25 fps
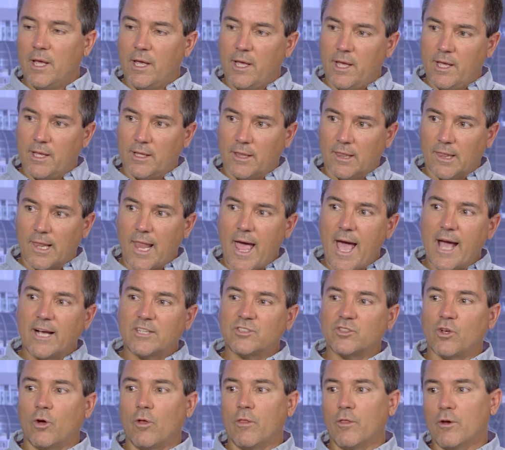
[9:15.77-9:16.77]
it
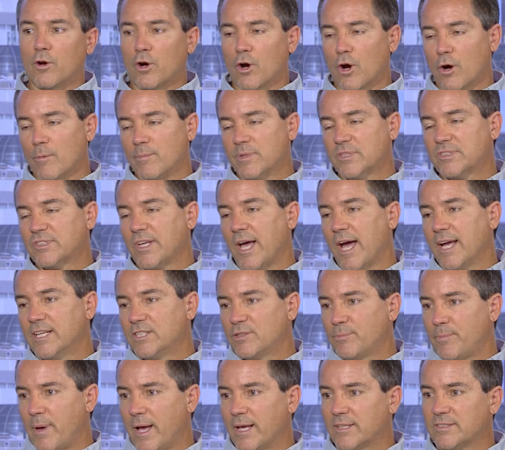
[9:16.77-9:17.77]
lacks all the
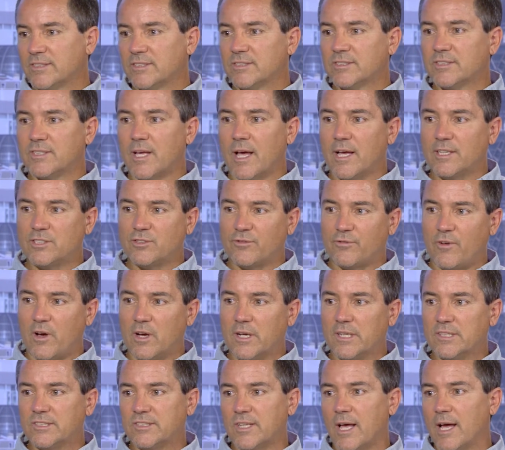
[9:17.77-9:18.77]
herbicides, pesticides,
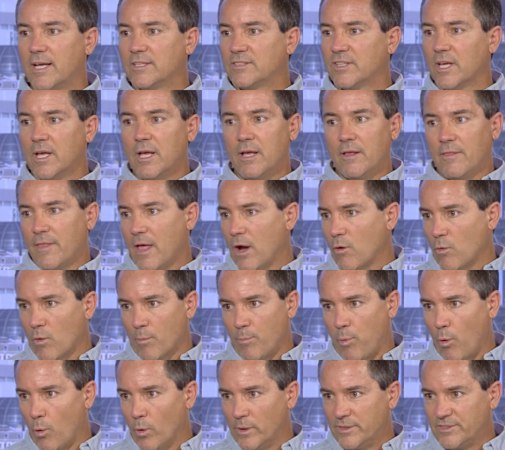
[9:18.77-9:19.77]
fungicides that we're
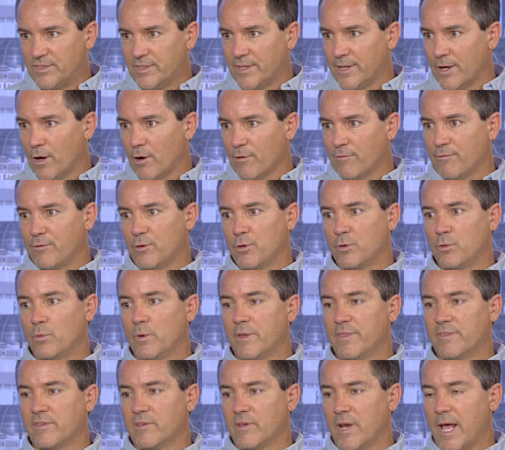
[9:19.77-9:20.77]
poisoning our food
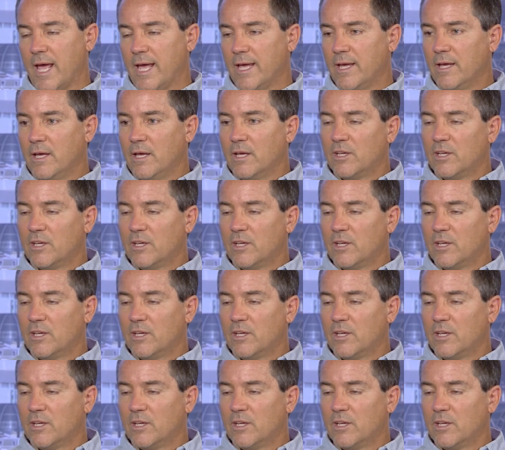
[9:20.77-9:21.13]
with today.